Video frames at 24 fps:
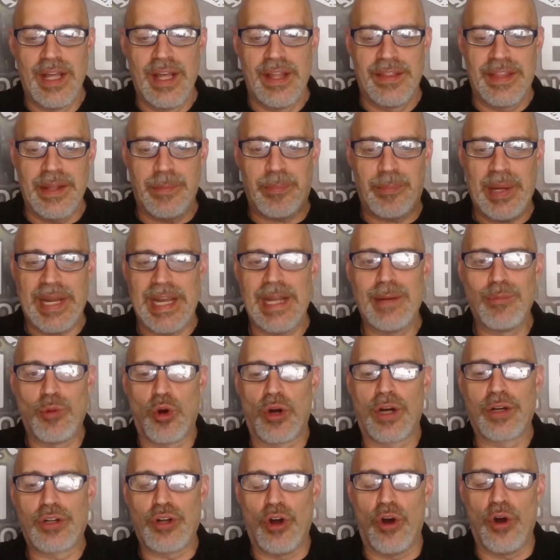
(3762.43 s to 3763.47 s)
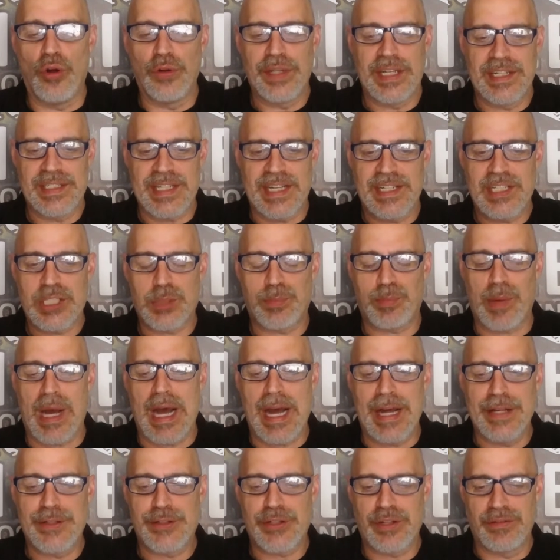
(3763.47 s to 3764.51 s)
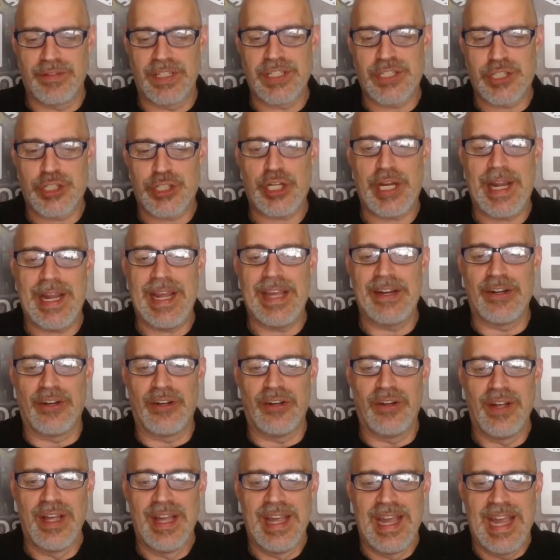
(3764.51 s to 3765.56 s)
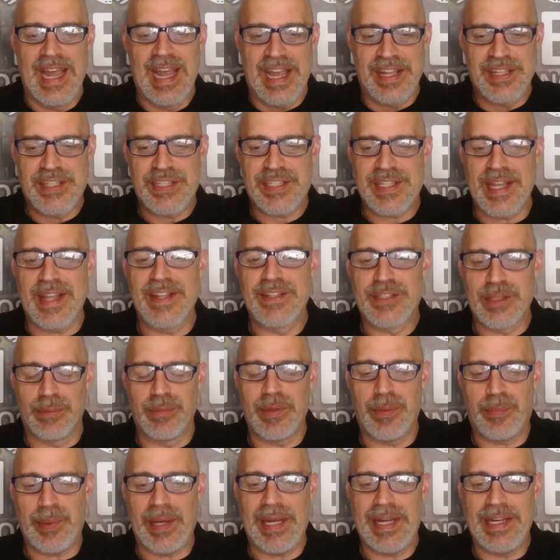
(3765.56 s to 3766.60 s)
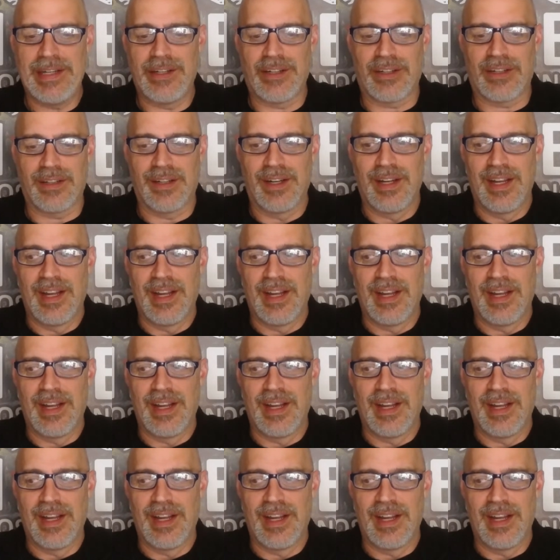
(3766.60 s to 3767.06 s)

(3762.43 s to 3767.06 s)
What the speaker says: that Panmore Gold is a sponsor of his channel and sends him the Paydirt.